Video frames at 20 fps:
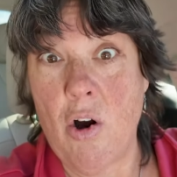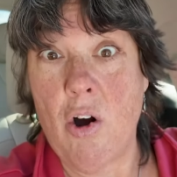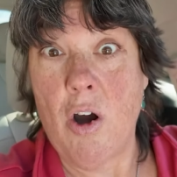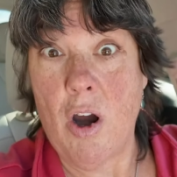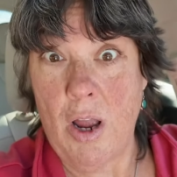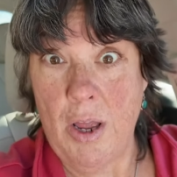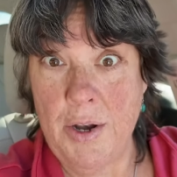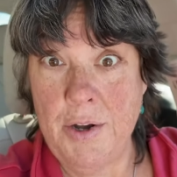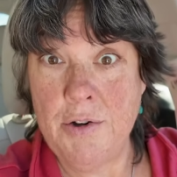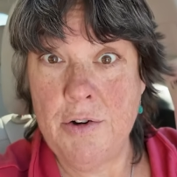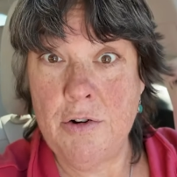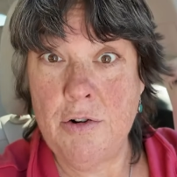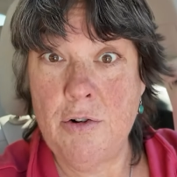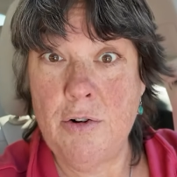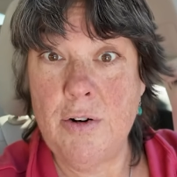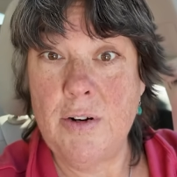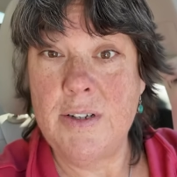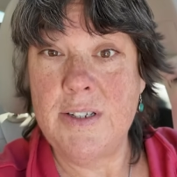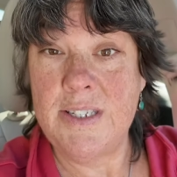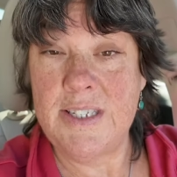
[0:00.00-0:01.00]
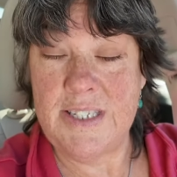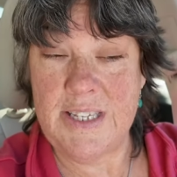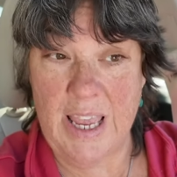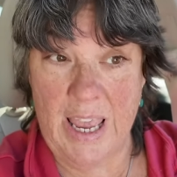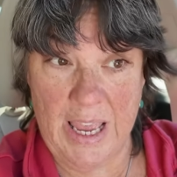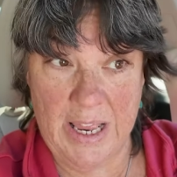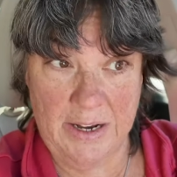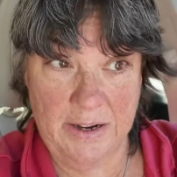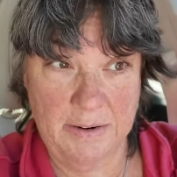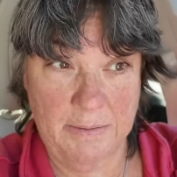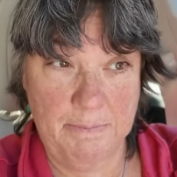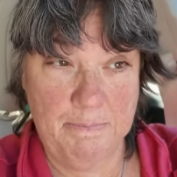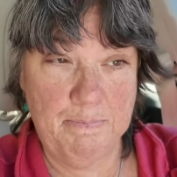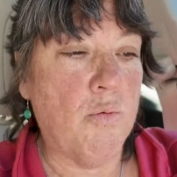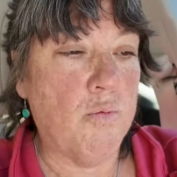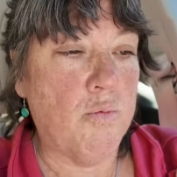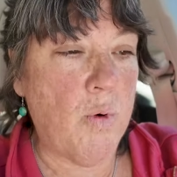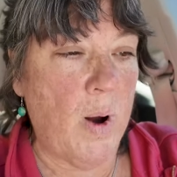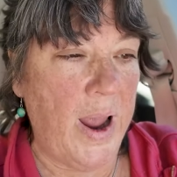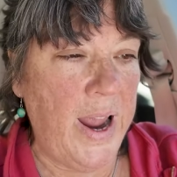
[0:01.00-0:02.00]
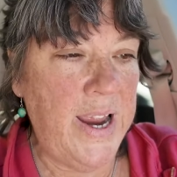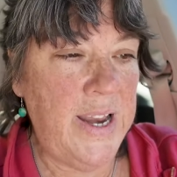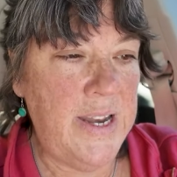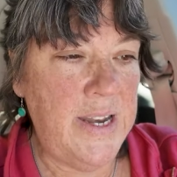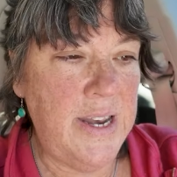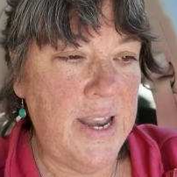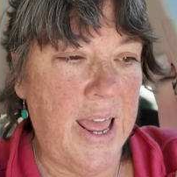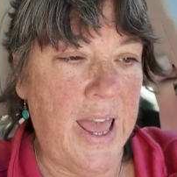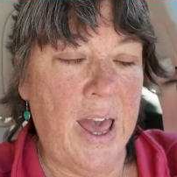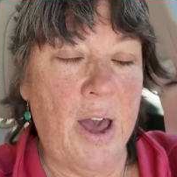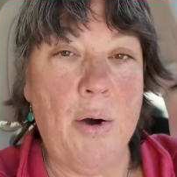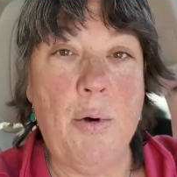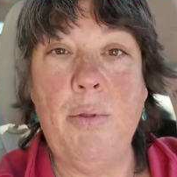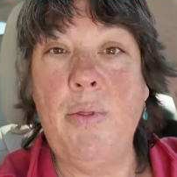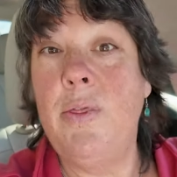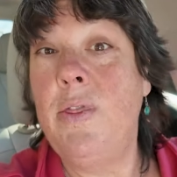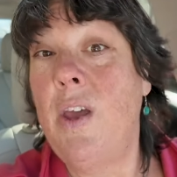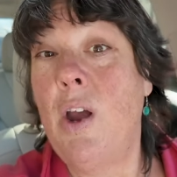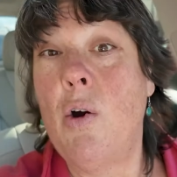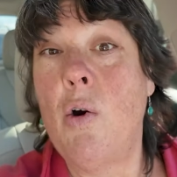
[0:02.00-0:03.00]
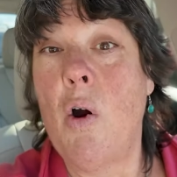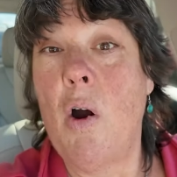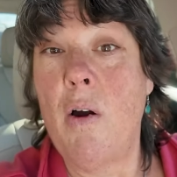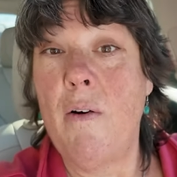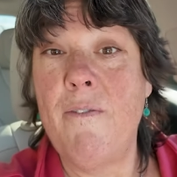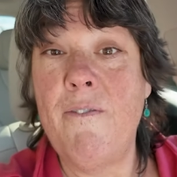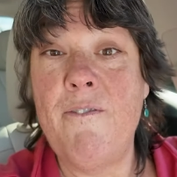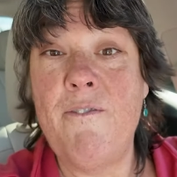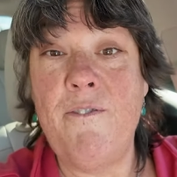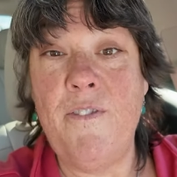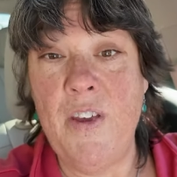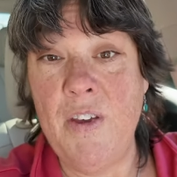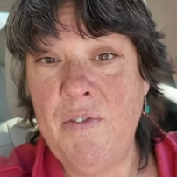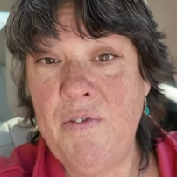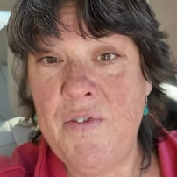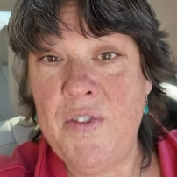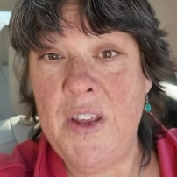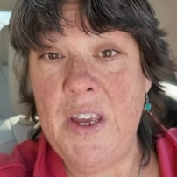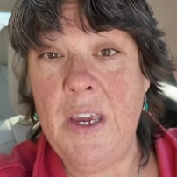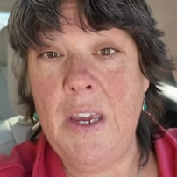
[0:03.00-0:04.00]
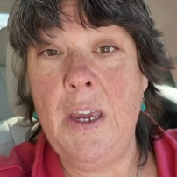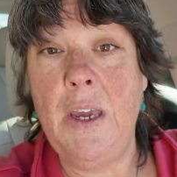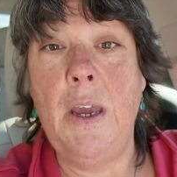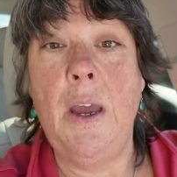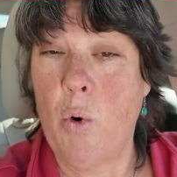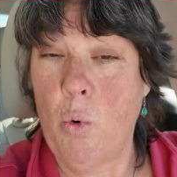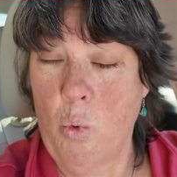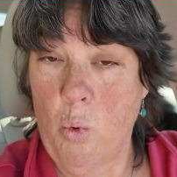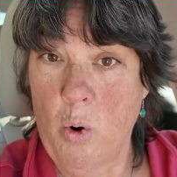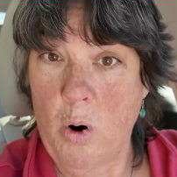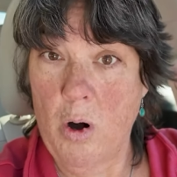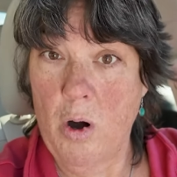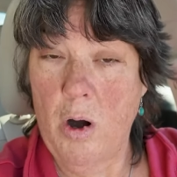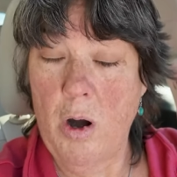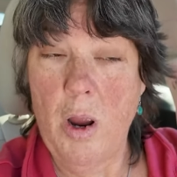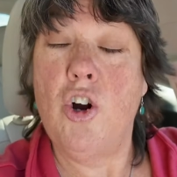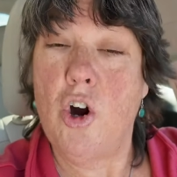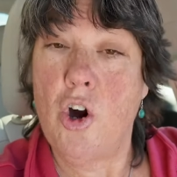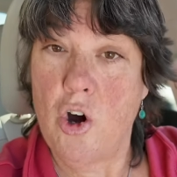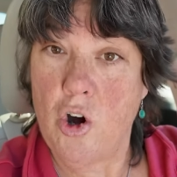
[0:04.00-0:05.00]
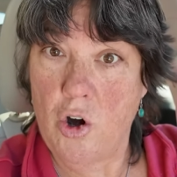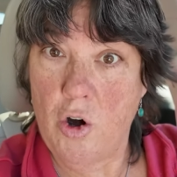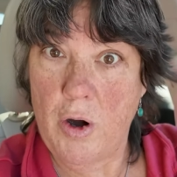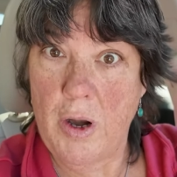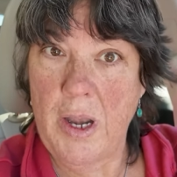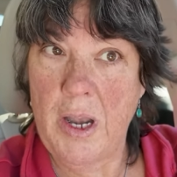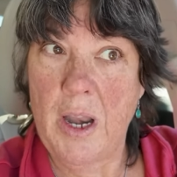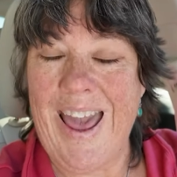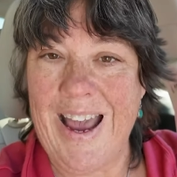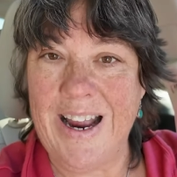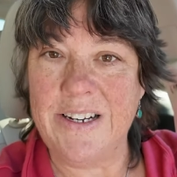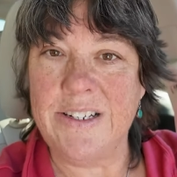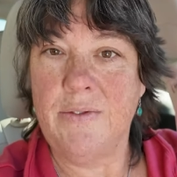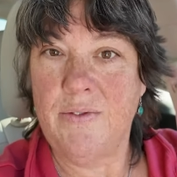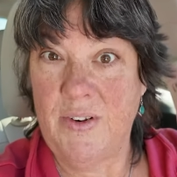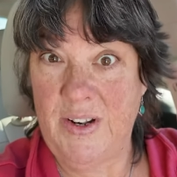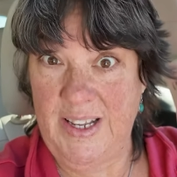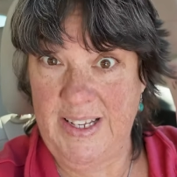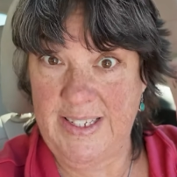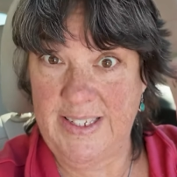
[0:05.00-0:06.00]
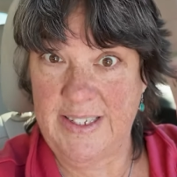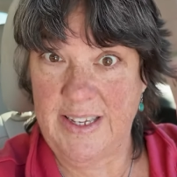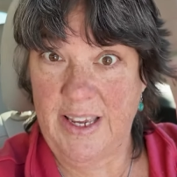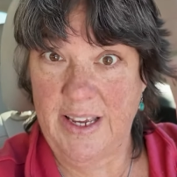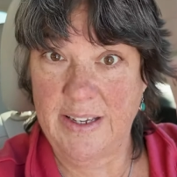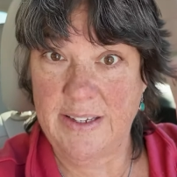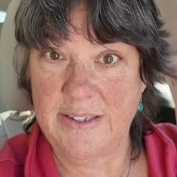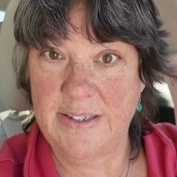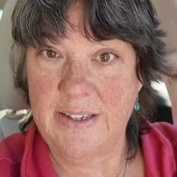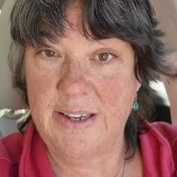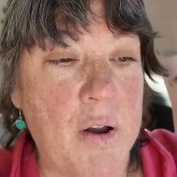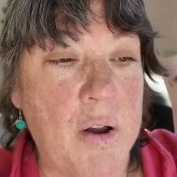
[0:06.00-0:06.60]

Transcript: are under Staunton. Right now, there are 54 current active listings.